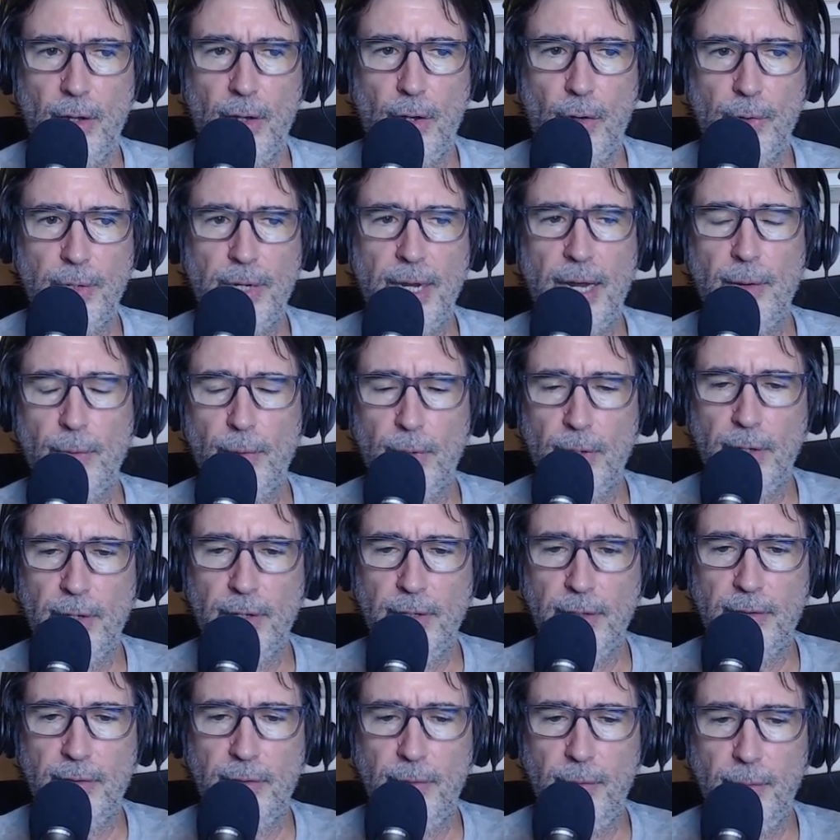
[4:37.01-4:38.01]
okay, we're
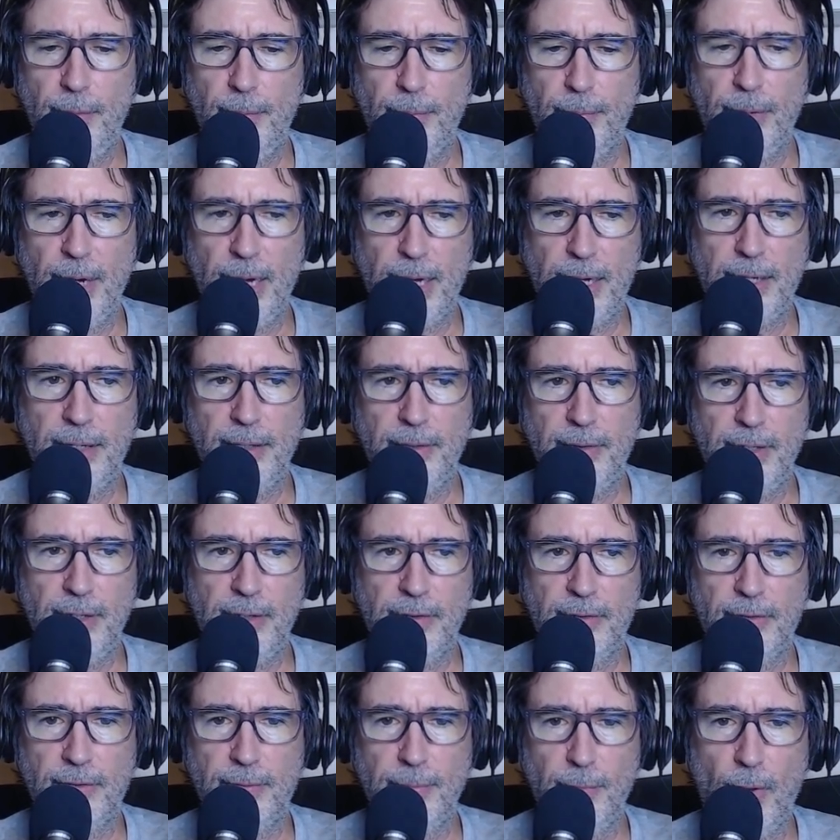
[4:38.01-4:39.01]
going to break
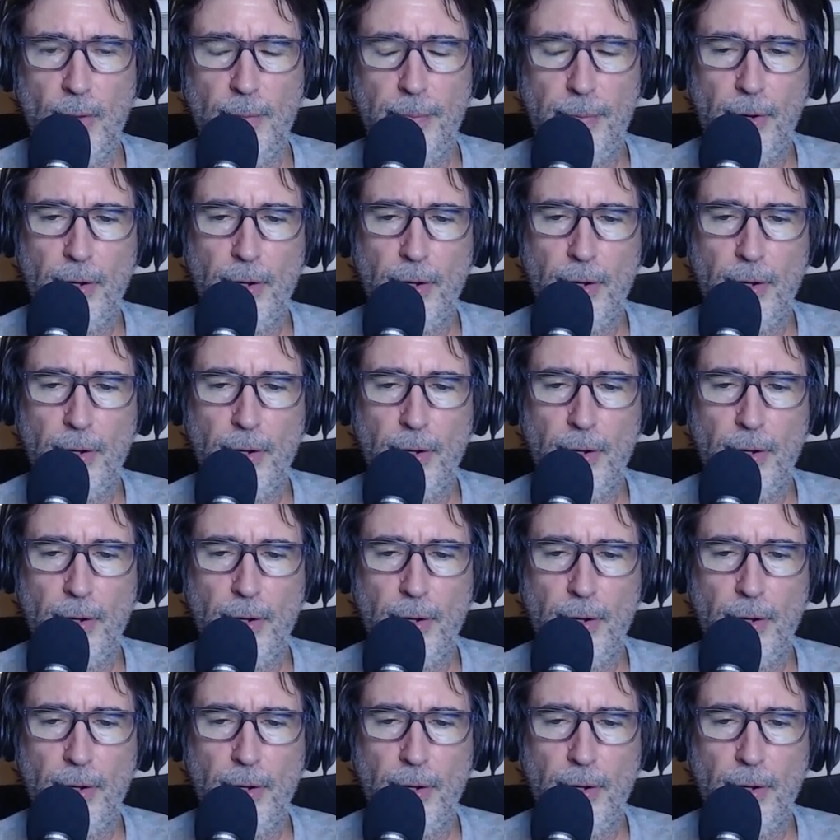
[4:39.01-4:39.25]
these small